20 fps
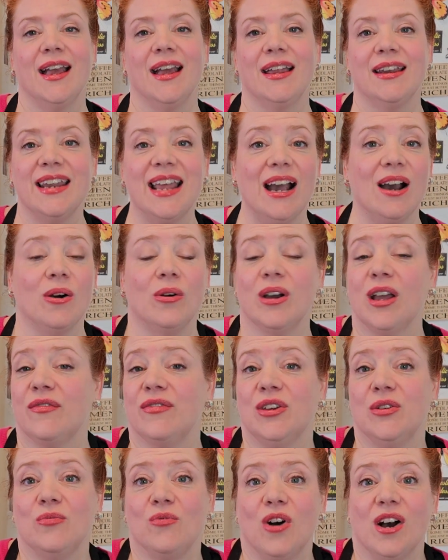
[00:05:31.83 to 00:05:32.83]
Now, if
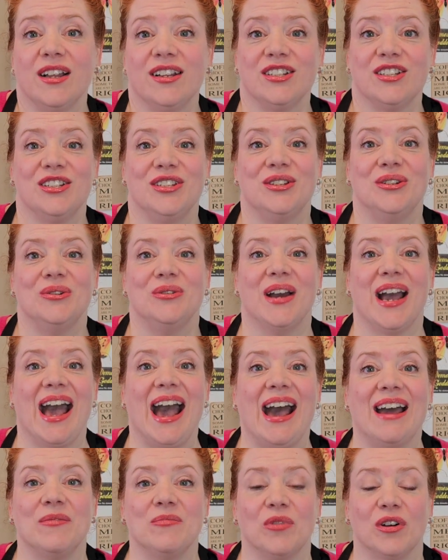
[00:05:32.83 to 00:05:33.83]
you want to
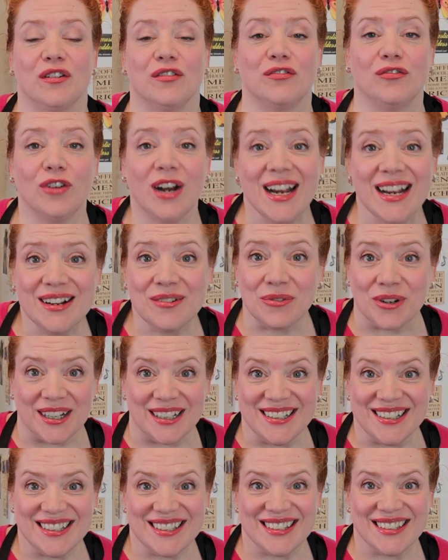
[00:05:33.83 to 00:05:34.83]
add more
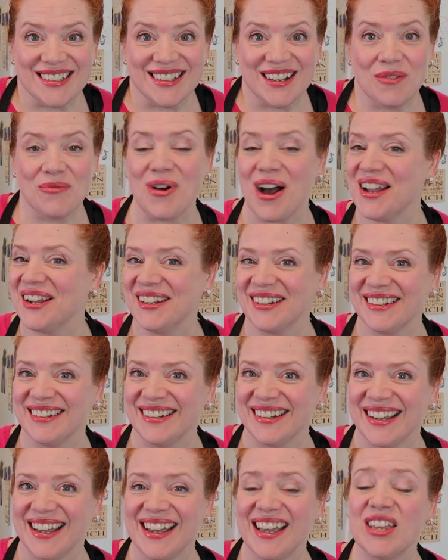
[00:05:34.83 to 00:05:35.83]
fragrance while you're
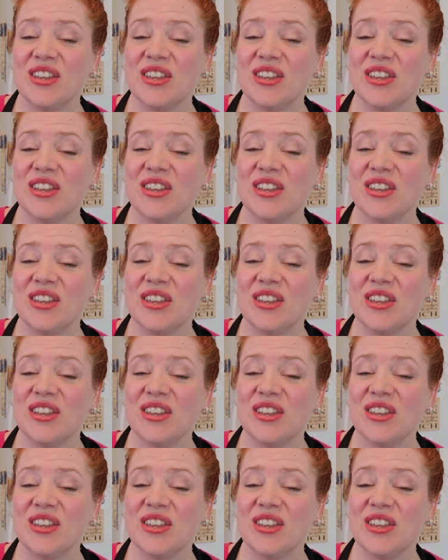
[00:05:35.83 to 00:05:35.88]
cooking,